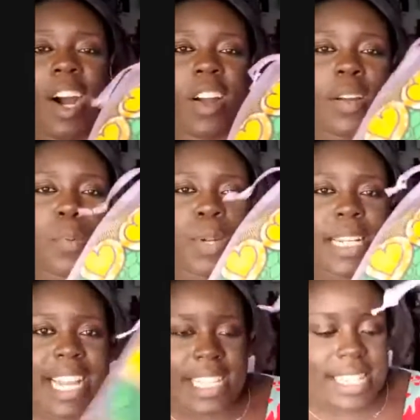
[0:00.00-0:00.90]
Ankara
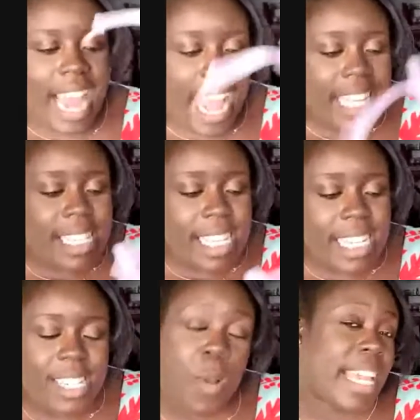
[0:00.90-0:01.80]
print as an
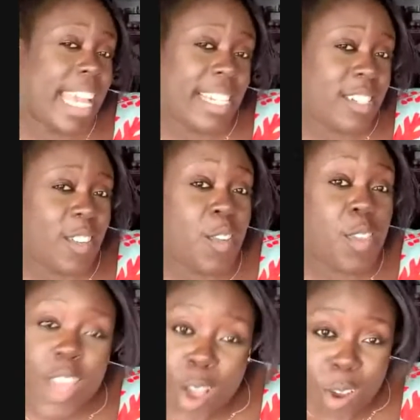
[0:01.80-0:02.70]
accent. So I can't show
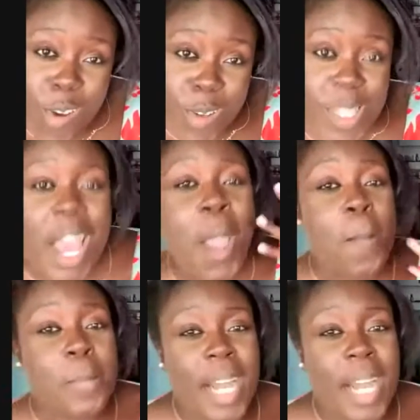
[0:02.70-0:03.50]
you those, but